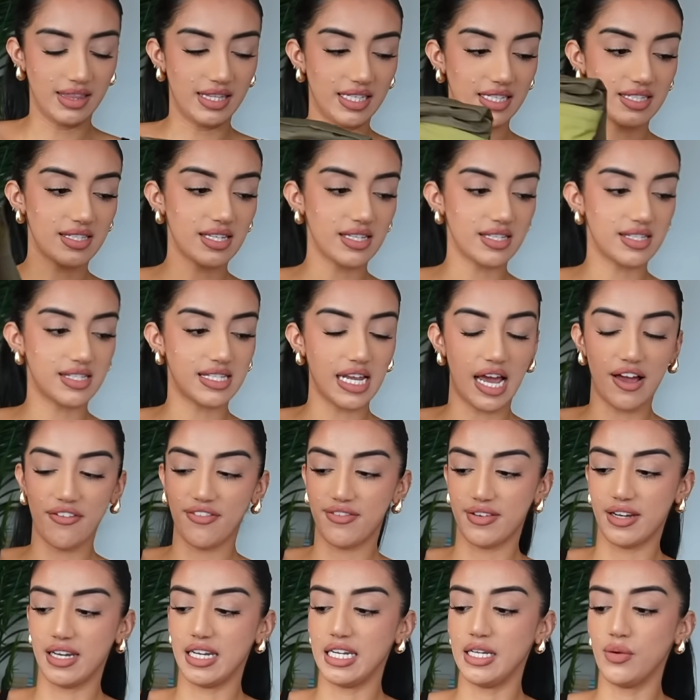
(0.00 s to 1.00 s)
This is
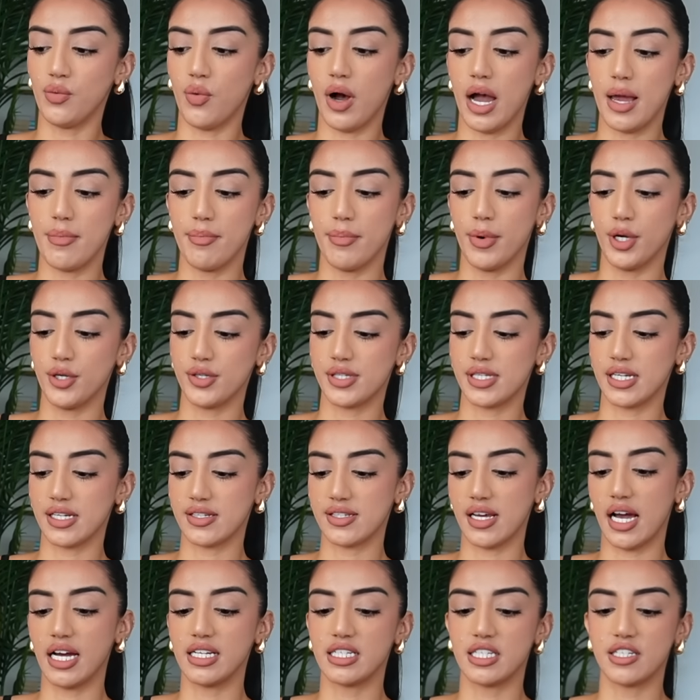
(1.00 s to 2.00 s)
definitely what I'm most
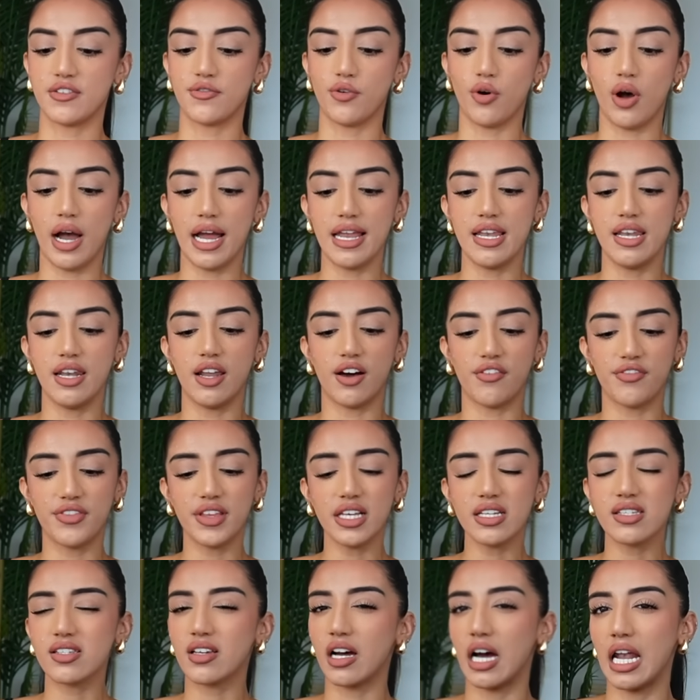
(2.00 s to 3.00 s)
excited for. I love
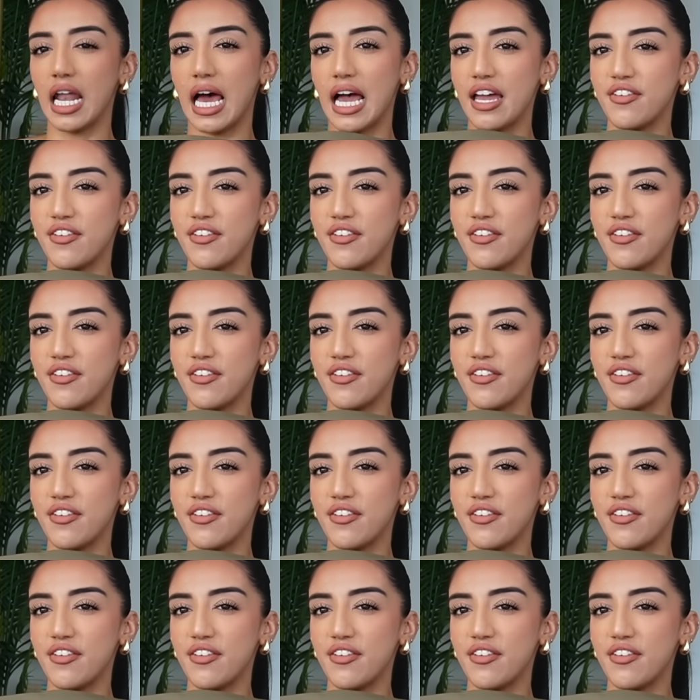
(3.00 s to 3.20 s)
this color.